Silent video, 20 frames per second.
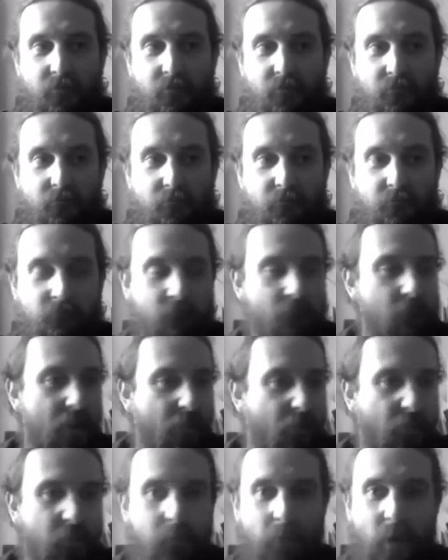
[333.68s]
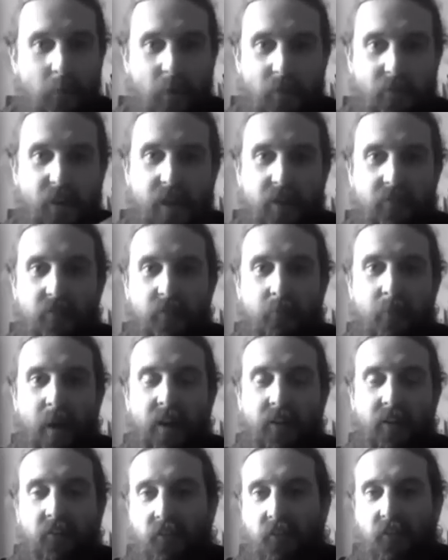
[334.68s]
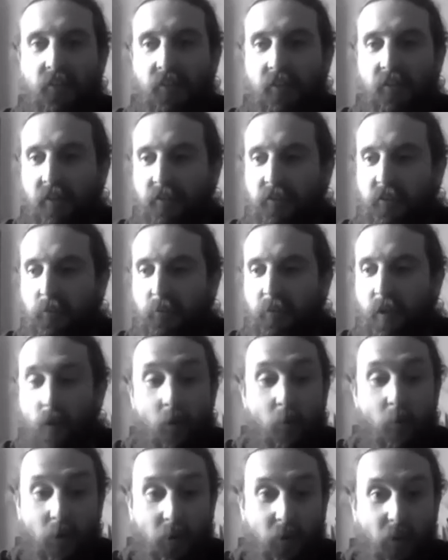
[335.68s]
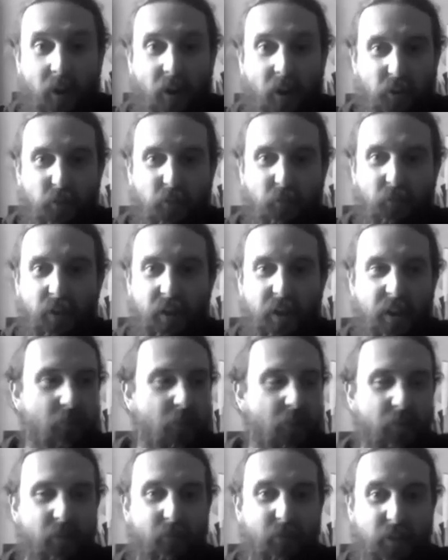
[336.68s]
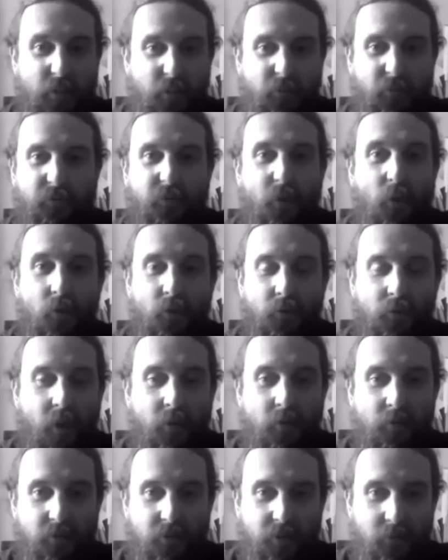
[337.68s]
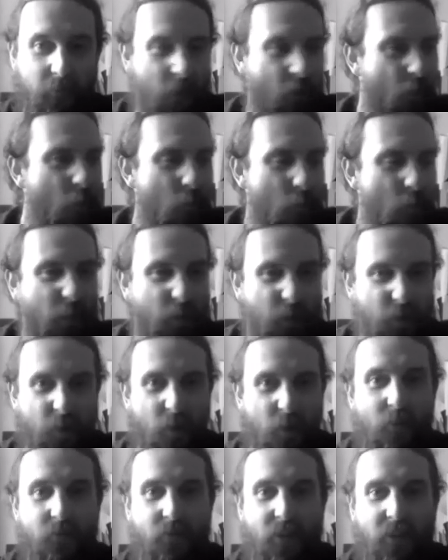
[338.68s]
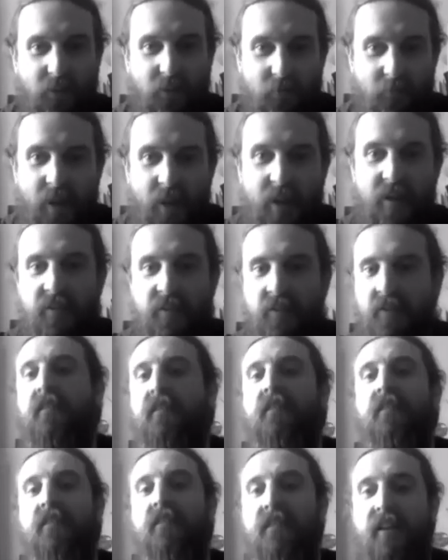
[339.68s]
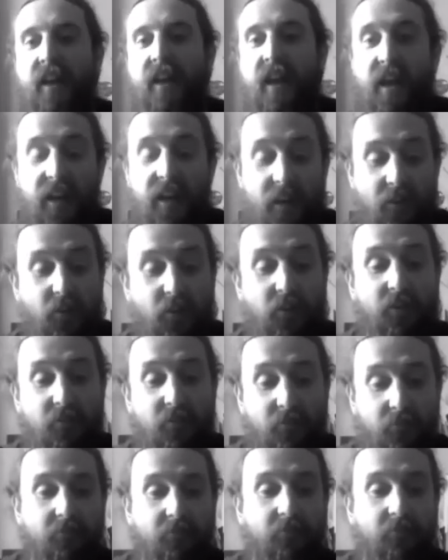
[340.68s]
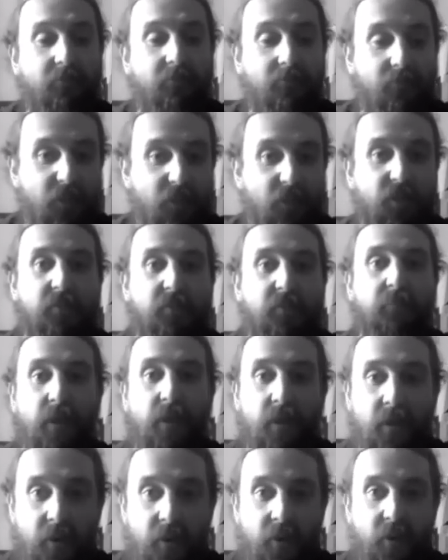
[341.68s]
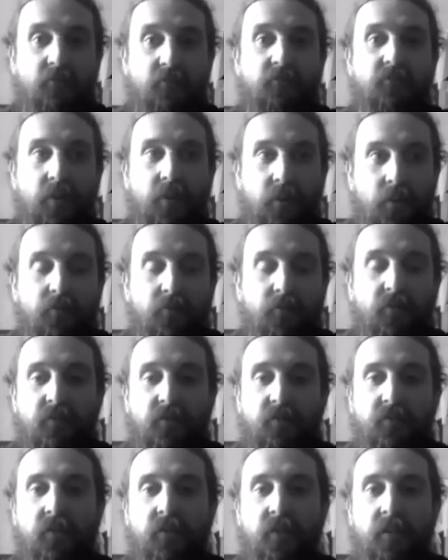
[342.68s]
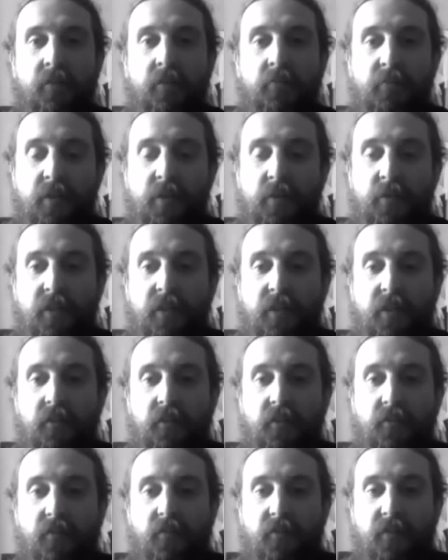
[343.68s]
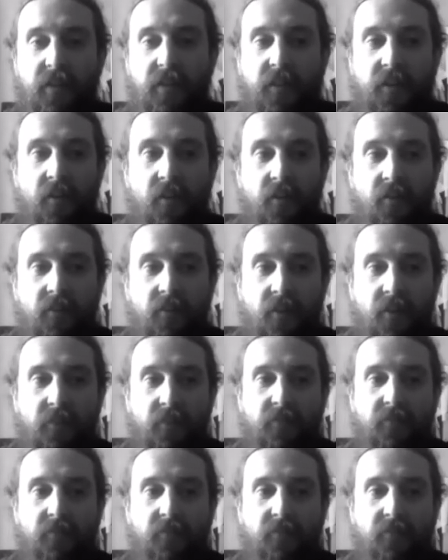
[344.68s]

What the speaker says: riffs by my favourite bands, and oh my God, I just, even if it's just 4 notes, I'll be like, oh my God, that's amazing. Like, and it just spurred on the love of music and love of guitar, and I've